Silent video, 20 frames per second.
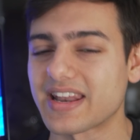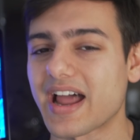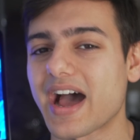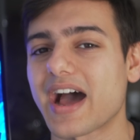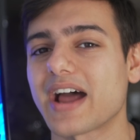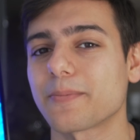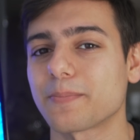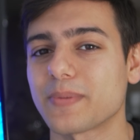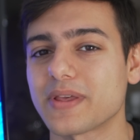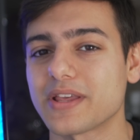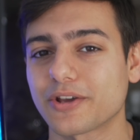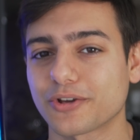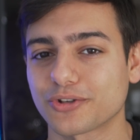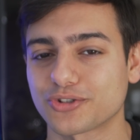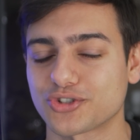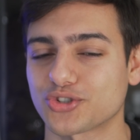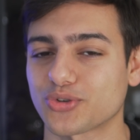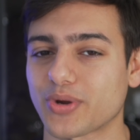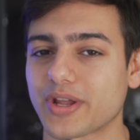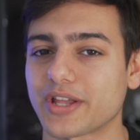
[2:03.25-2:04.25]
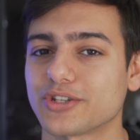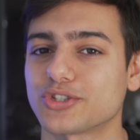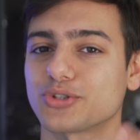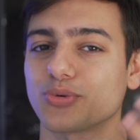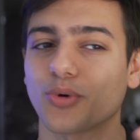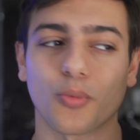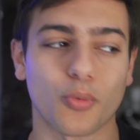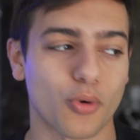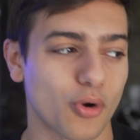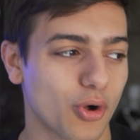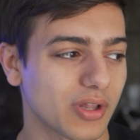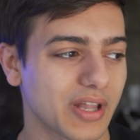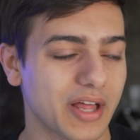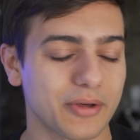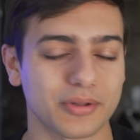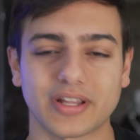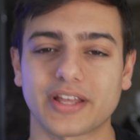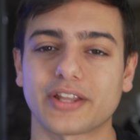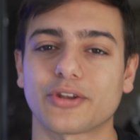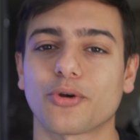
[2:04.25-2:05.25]
not being constrained to a wall
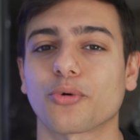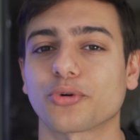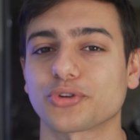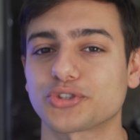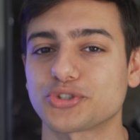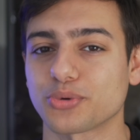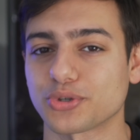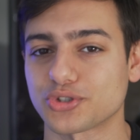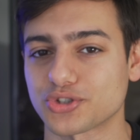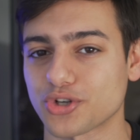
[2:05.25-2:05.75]
outlet or to a